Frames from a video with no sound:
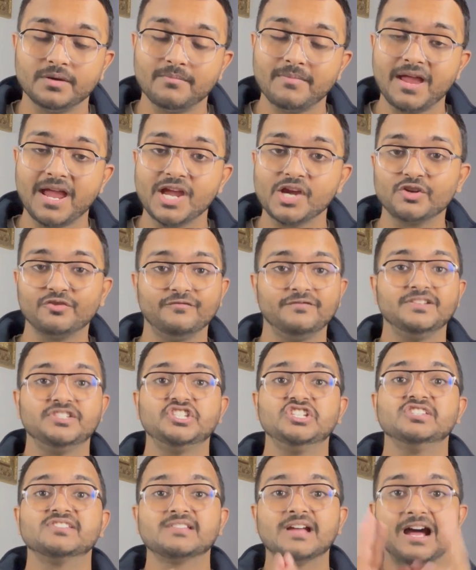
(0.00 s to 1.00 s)
bank, which
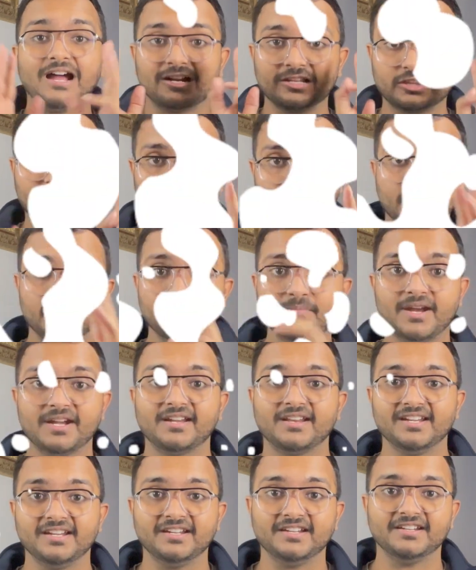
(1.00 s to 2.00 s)
is our third
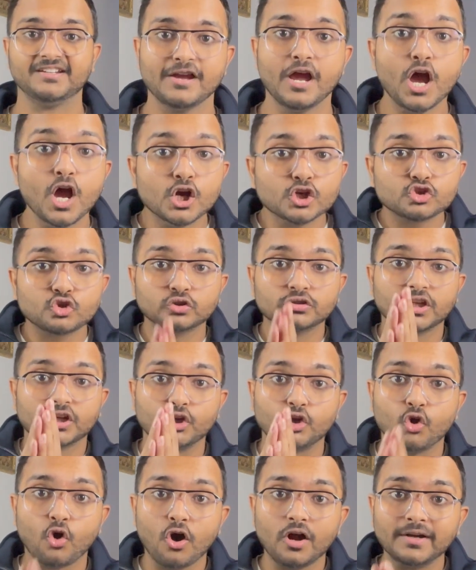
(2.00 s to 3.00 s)
metric. So the
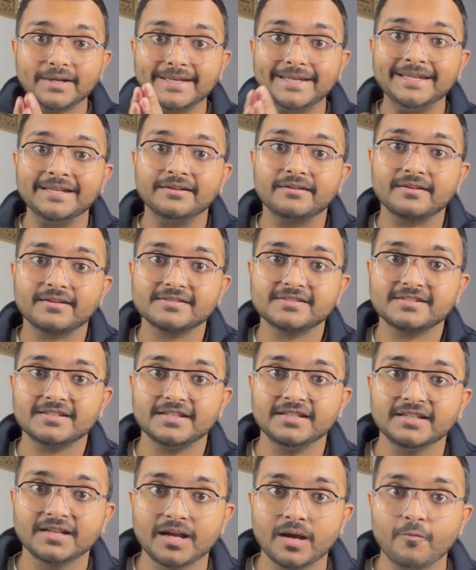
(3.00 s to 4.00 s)
non-interest
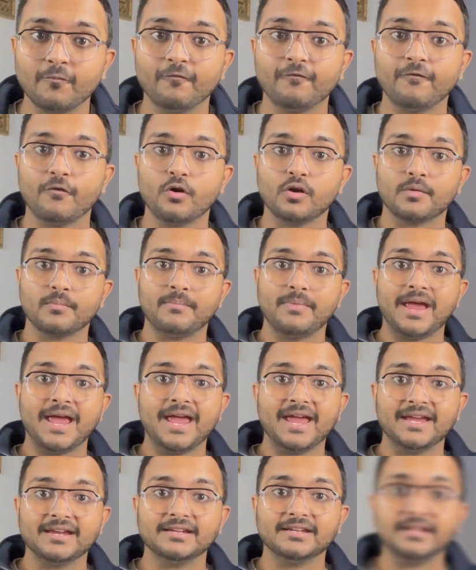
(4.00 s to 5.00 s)
income for
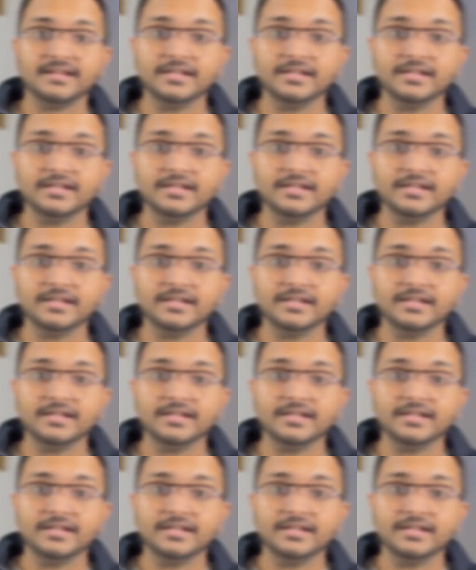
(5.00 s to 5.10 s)
bank